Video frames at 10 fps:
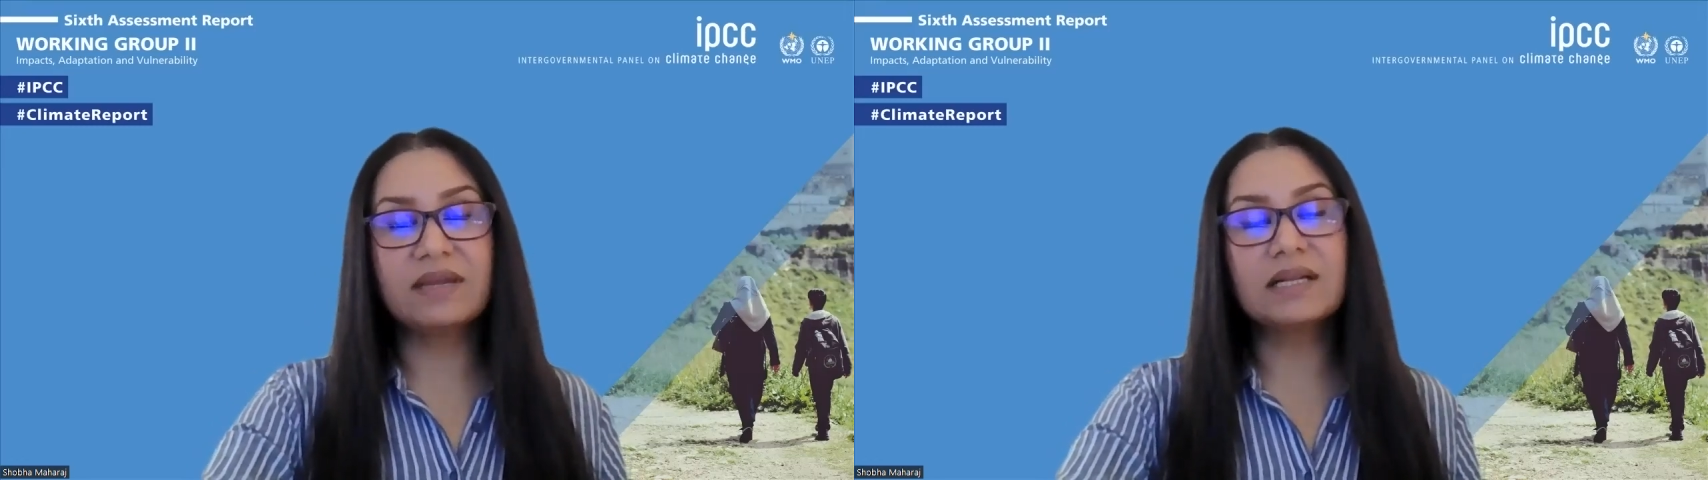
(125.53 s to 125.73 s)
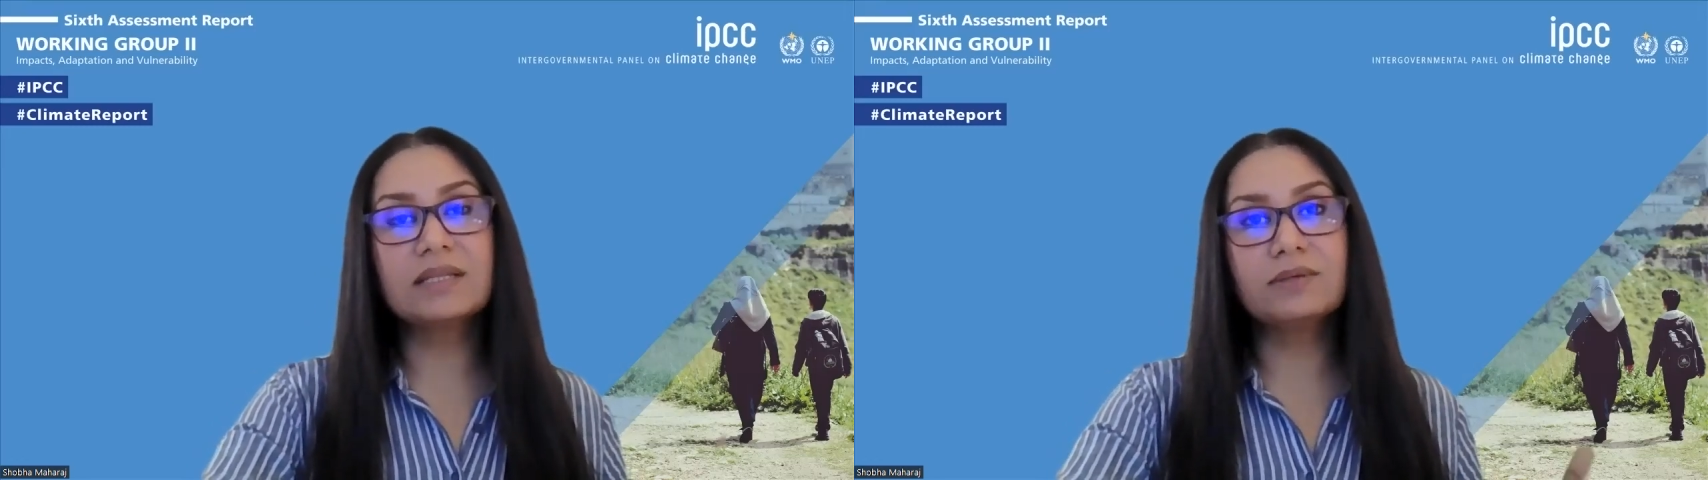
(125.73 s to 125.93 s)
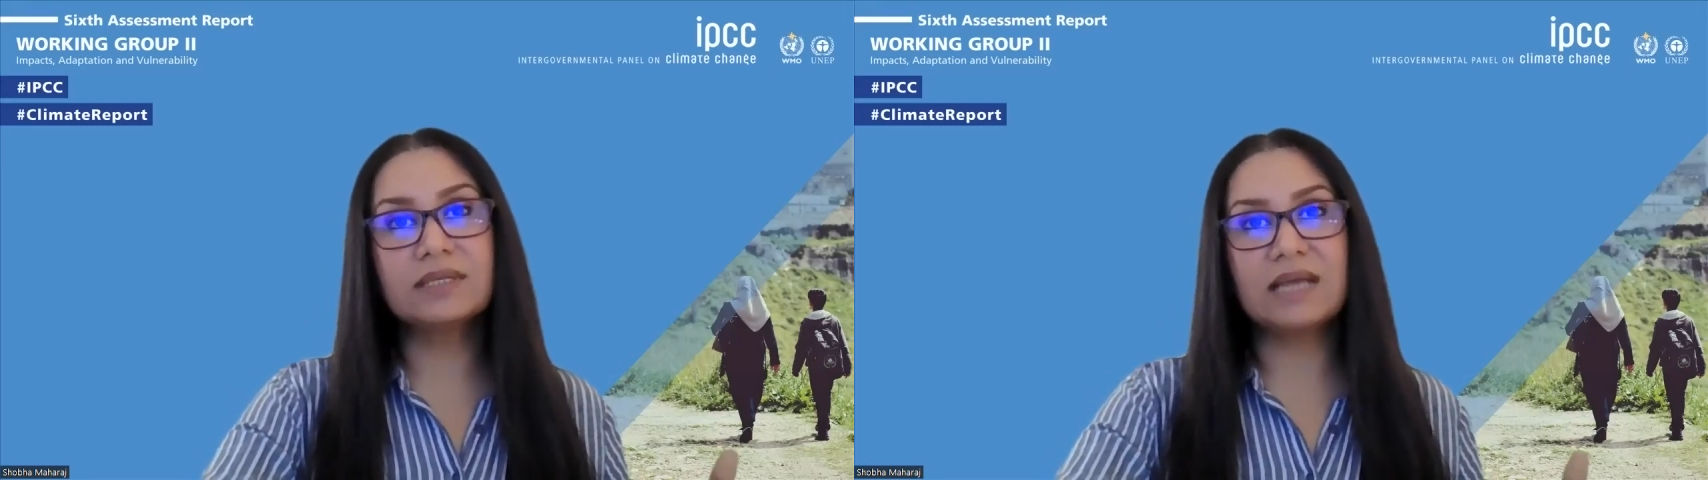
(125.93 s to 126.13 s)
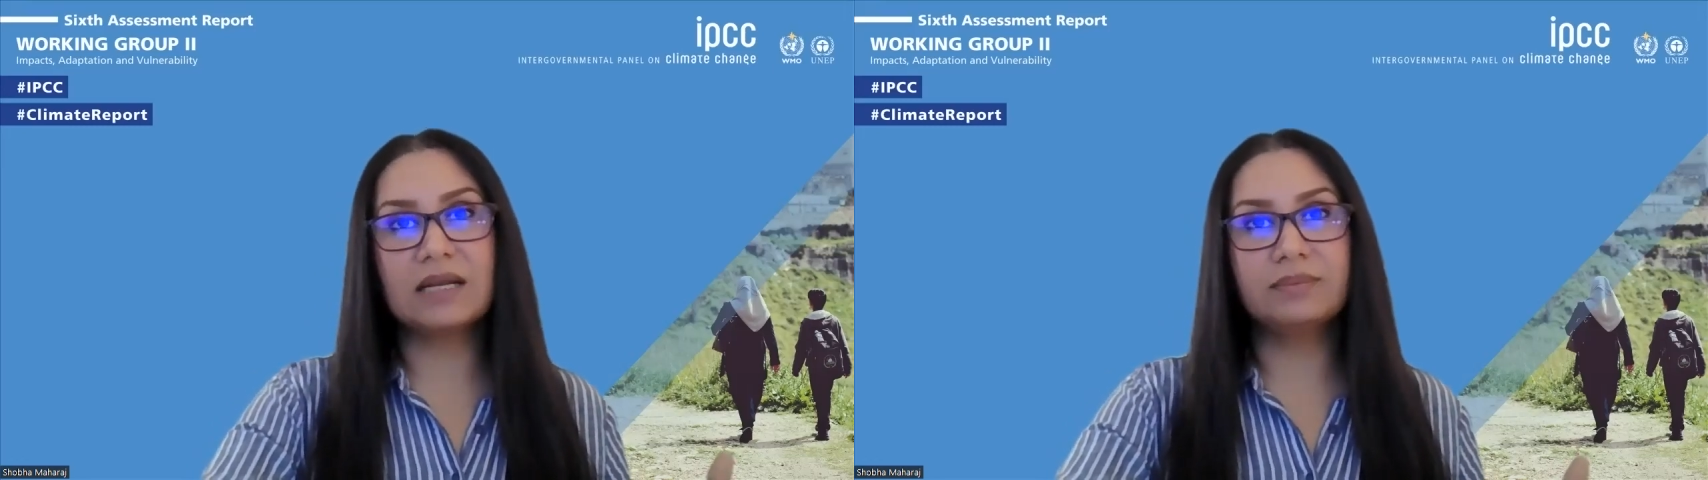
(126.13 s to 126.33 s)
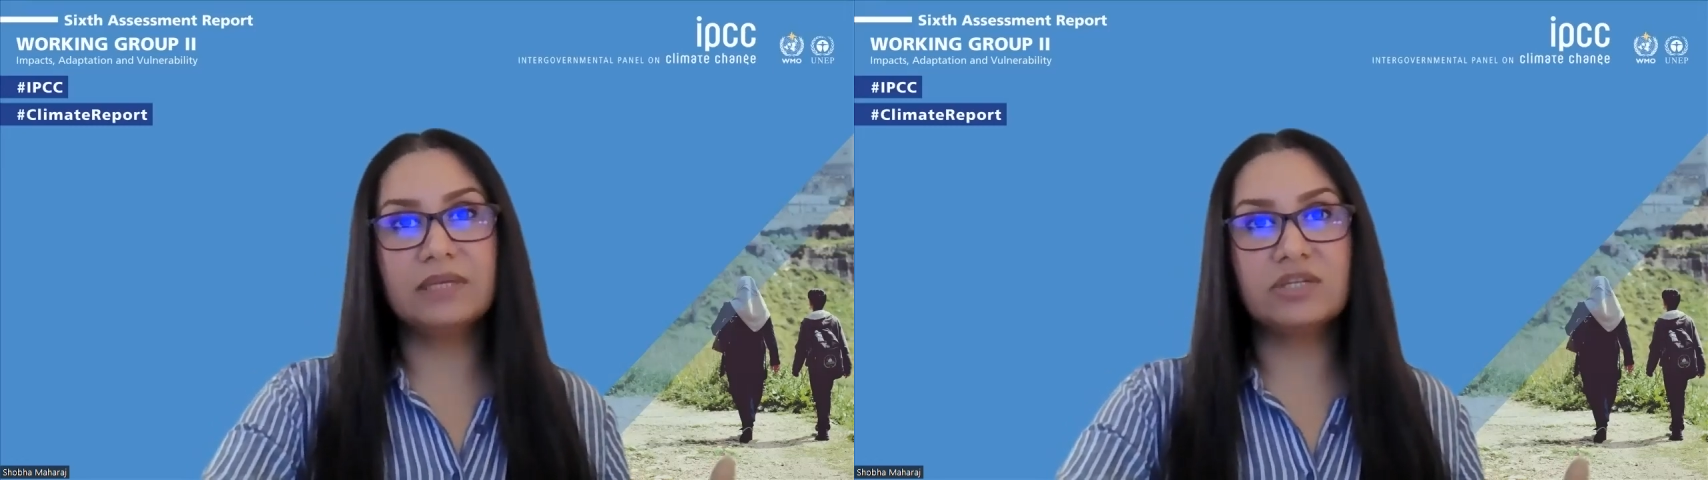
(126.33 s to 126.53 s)
included
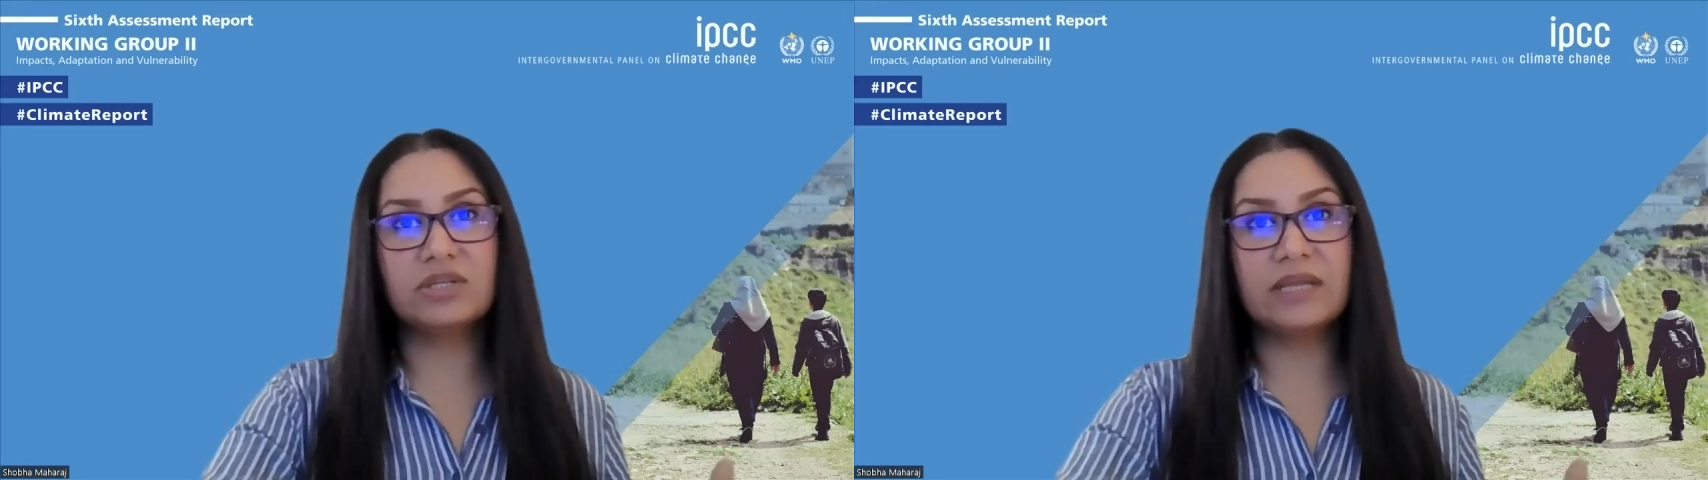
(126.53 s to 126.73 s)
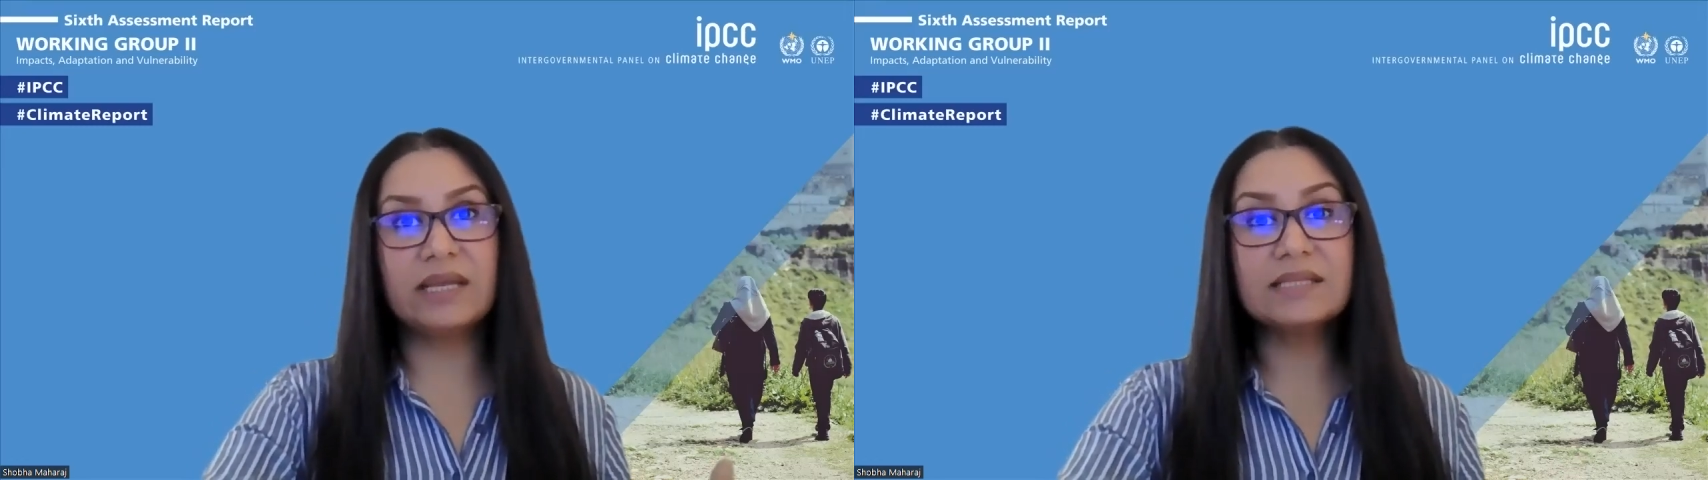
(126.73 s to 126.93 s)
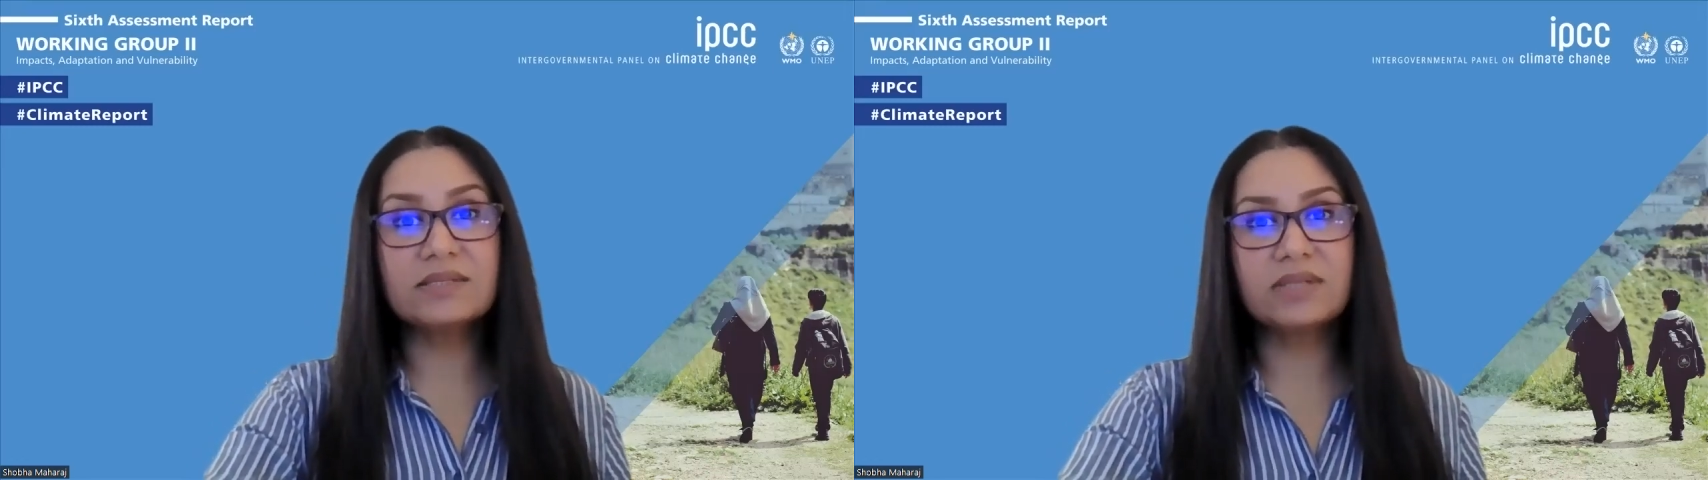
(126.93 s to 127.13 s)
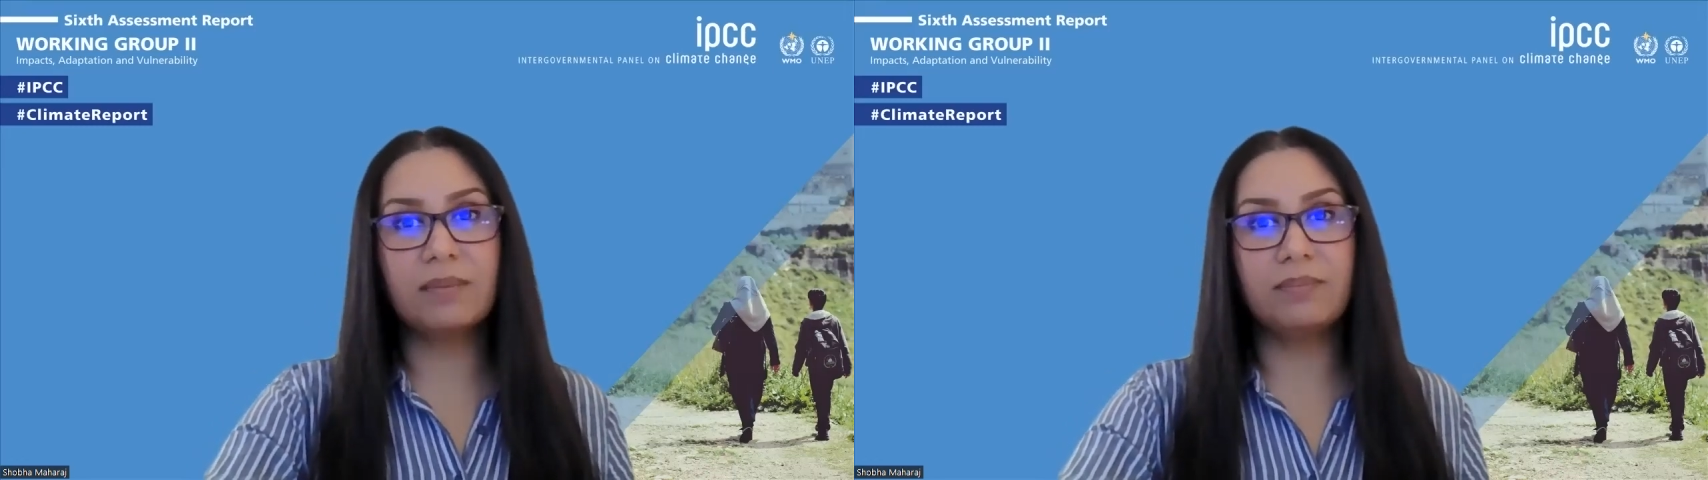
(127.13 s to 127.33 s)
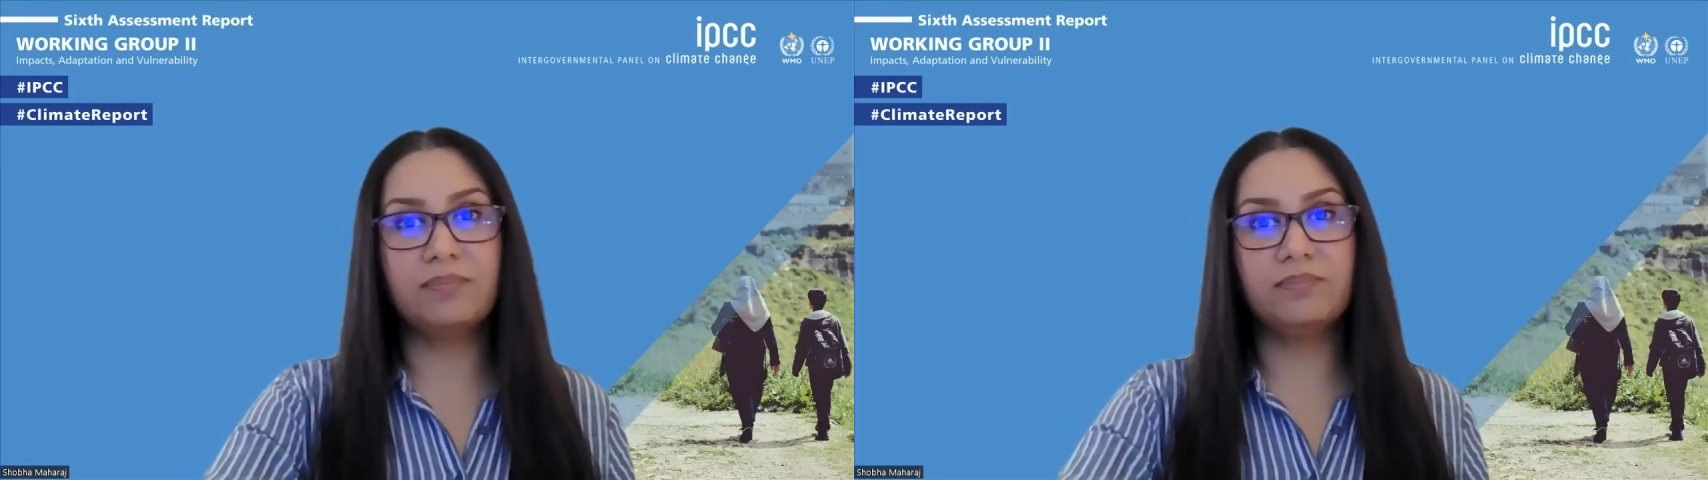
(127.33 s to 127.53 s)
adaptation into their